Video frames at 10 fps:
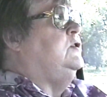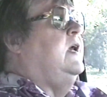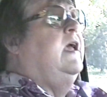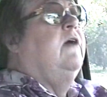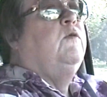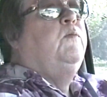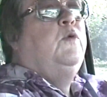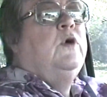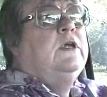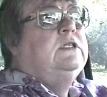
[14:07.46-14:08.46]
to ever
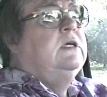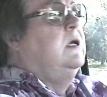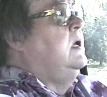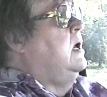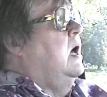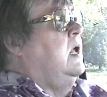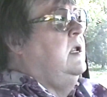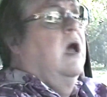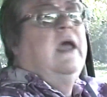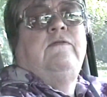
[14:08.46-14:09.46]
put a
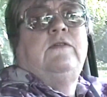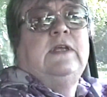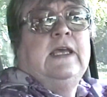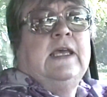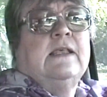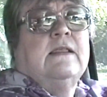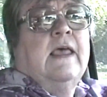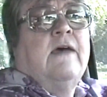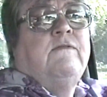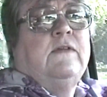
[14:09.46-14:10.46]
knife to his
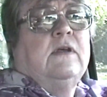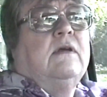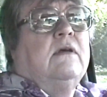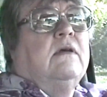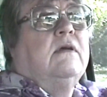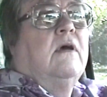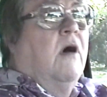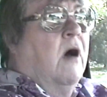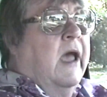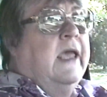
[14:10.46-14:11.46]
left
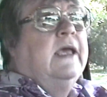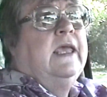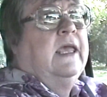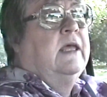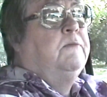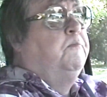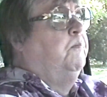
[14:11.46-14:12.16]
eye again.